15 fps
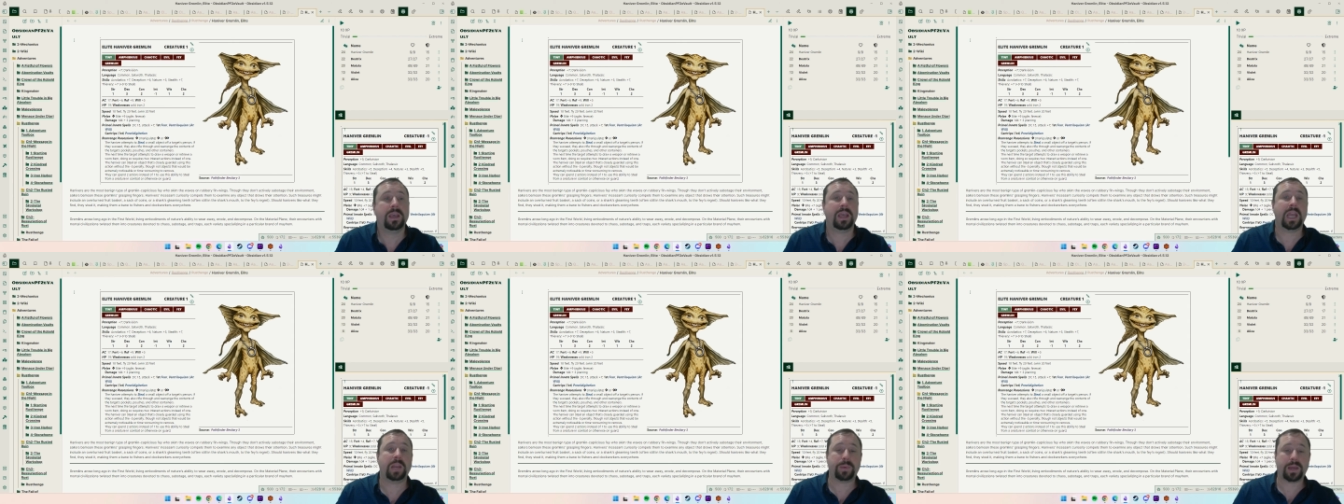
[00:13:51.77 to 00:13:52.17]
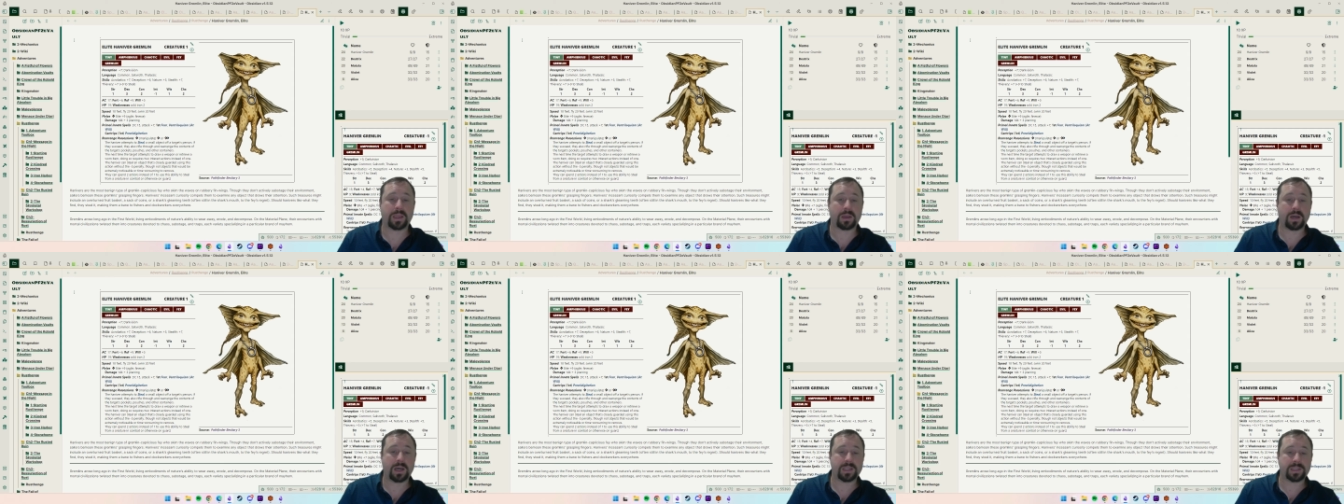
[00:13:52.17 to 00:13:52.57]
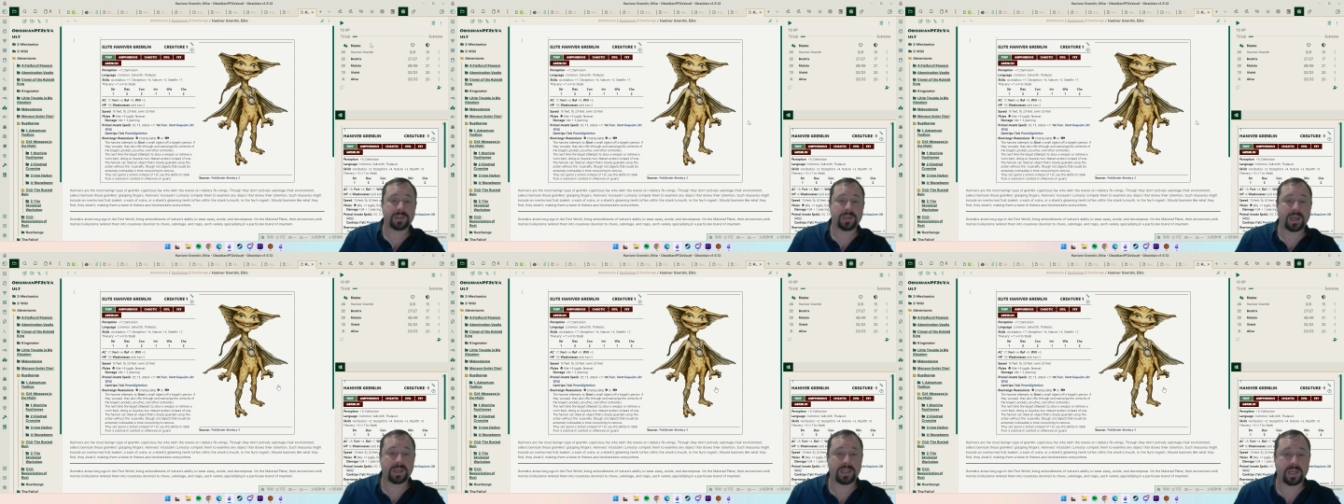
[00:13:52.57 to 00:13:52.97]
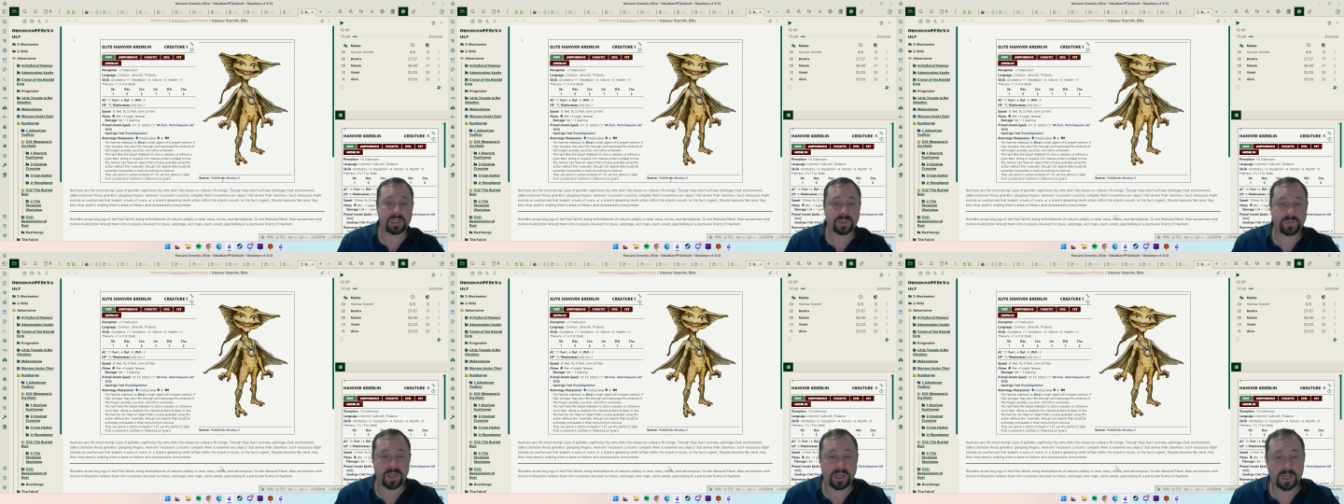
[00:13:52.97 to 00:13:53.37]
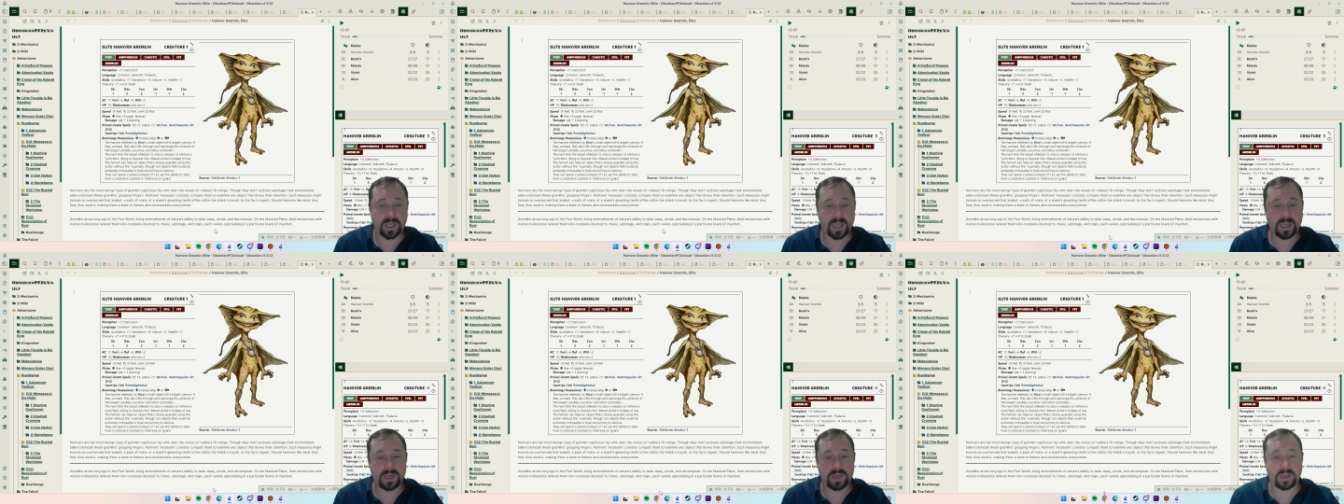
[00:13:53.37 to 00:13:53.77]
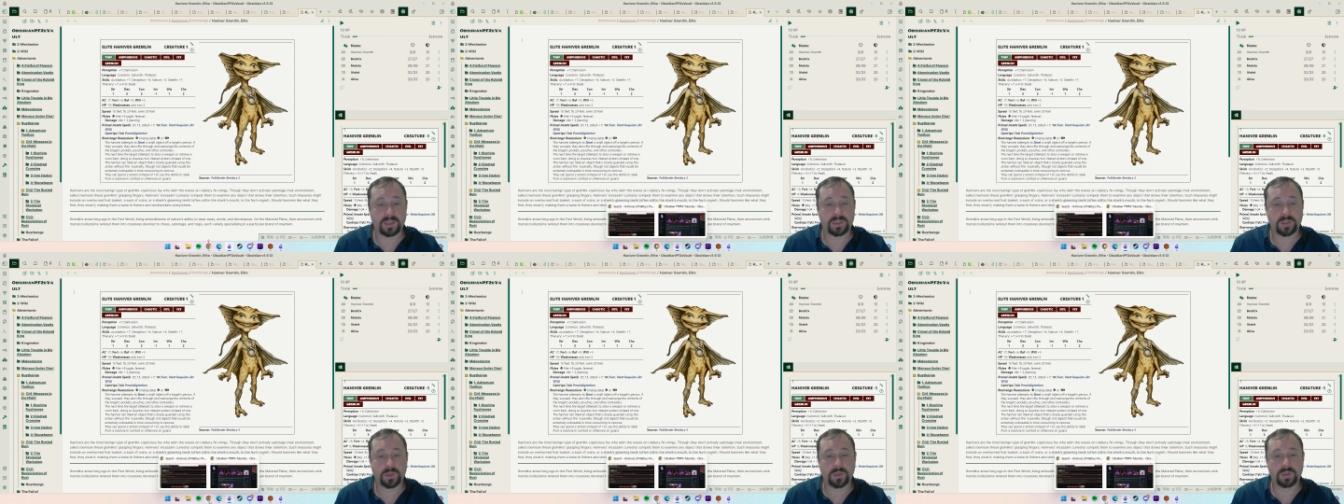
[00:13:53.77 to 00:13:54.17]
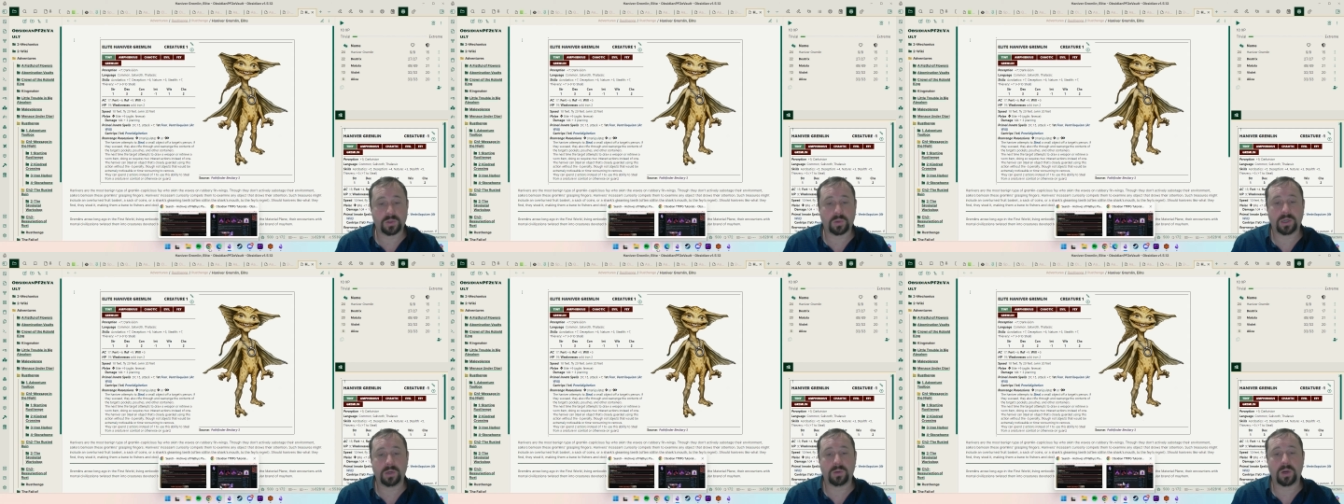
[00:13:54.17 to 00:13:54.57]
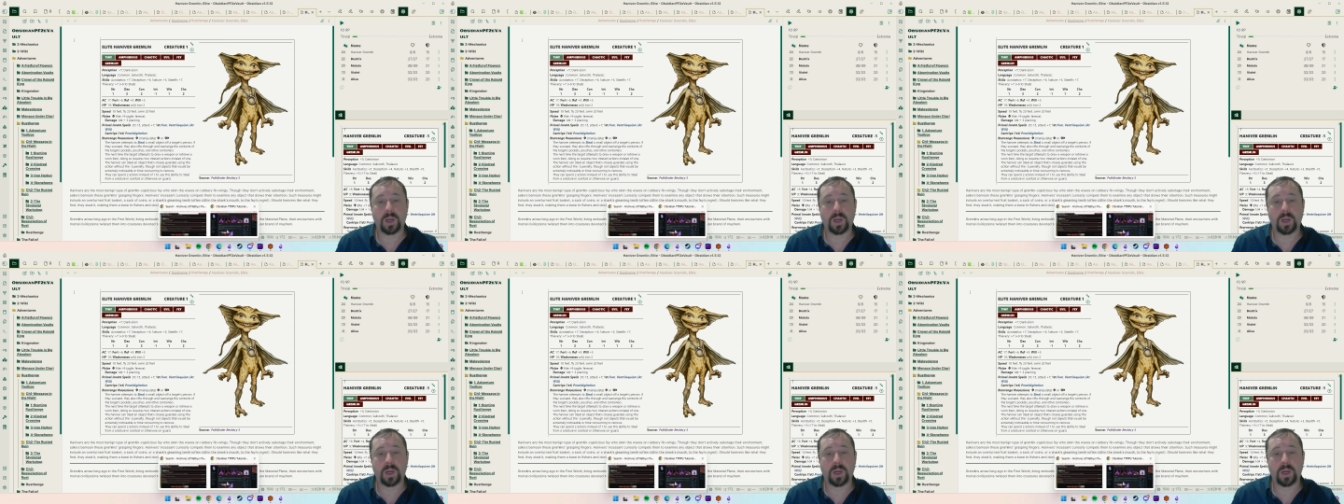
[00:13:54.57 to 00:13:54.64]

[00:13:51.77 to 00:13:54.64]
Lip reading: Anyway, guys, that has been another tutorial.